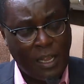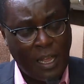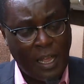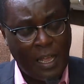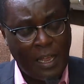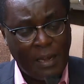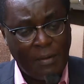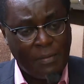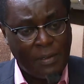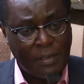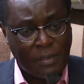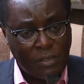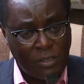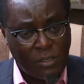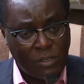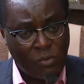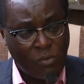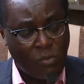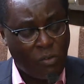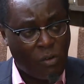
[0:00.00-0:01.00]
and we
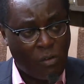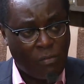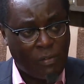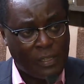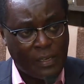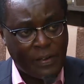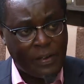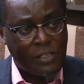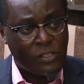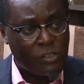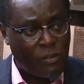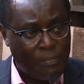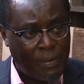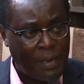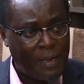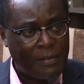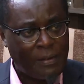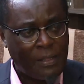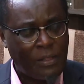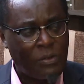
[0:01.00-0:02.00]
took over the reins of
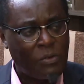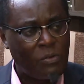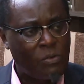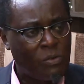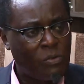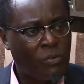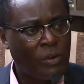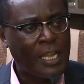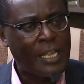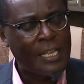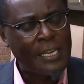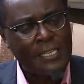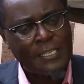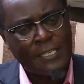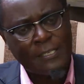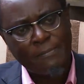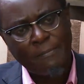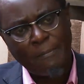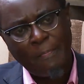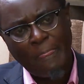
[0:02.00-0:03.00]
power through Uhuru Kenyatta.